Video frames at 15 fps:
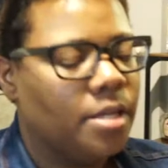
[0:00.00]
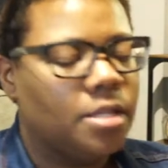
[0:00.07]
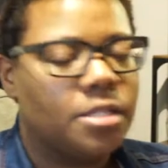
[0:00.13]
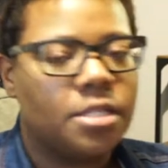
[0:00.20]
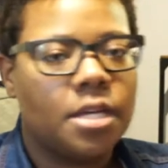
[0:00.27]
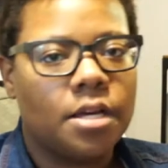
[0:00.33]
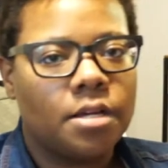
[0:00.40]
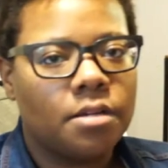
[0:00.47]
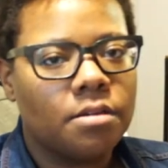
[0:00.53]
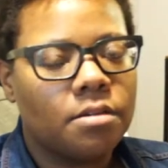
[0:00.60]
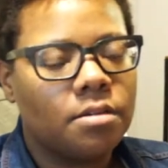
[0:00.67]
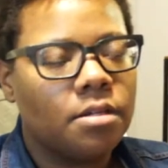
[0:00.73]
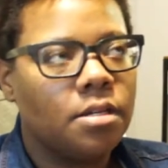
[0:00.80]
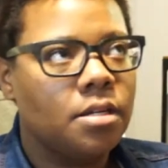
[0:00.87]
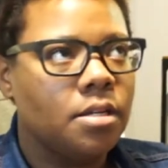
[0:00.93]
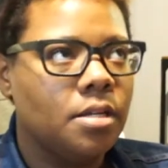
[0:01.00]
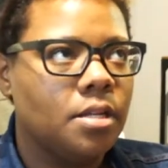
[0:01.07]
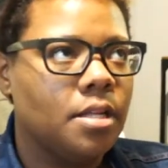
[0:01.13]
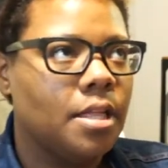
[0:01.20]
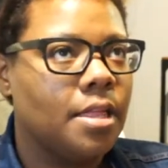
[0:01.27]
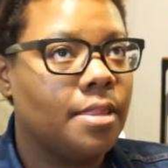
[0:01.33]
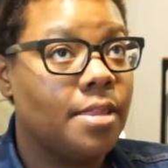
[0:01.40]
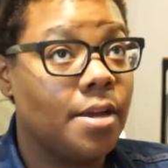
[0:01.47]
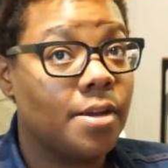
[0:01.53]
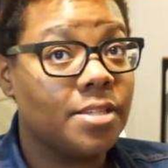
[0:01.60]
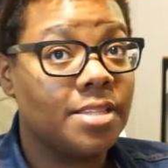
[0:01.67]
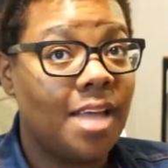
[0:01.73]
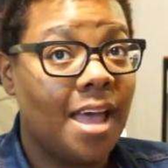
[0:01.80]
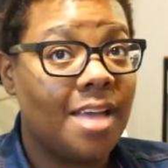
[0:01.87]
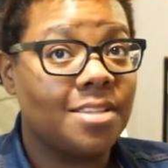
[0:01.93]
so
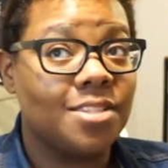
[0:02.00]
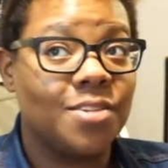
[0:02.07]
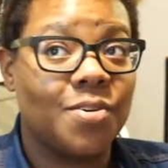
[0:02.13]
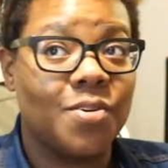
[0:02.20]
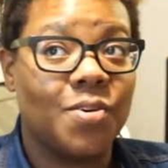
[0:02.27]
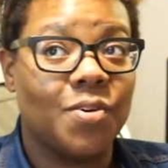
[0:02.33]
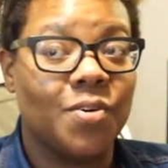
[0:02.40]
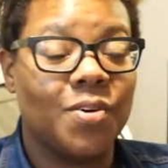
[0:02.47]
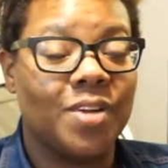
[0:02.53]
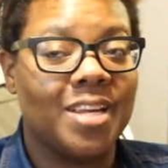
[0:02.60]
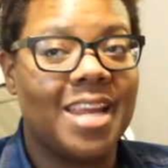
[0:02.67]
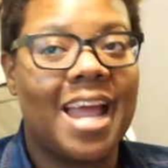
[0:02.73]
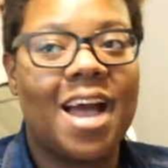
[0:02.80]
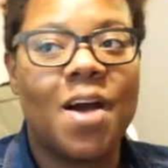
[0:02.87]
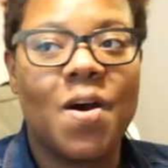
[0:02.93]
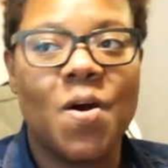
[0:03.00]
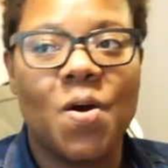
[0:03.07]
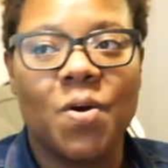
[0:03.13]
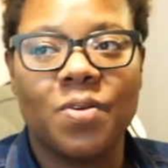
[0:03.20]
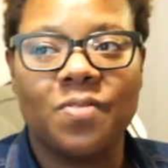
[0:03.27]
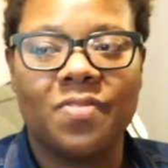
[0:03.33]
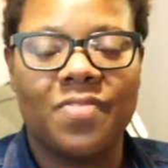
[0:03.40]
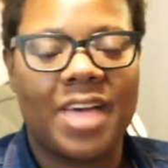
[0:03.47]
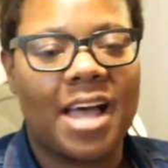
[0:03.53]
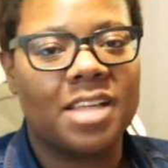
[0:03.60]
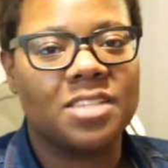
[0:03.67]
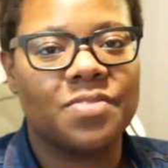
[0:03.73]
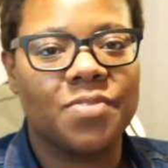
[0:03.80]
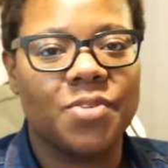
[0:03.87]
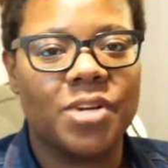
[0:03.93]
there's that. So now
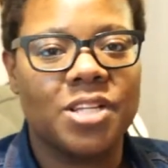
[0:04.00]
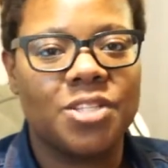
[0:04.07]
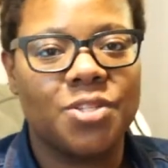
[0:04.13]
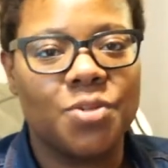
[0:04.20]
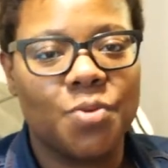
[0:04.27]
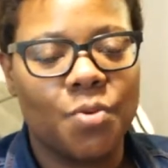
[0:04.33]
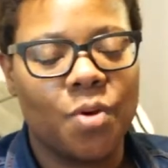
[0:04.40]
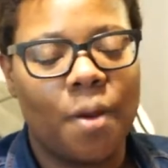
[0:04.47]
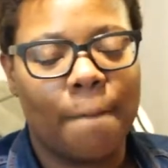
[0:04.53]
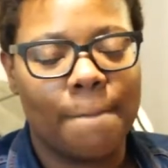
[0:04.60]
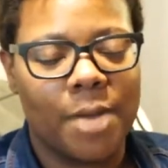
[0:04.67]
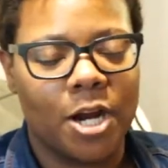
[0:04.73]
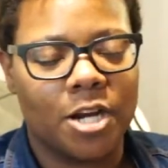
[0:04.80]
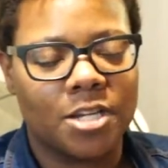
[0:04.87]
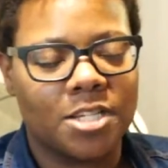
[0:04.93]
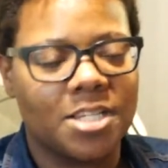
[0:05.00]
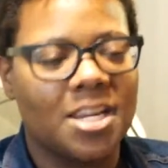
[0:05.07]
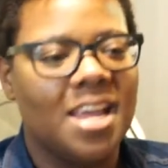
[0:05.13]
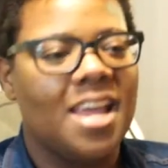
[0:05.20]
fast forward to March.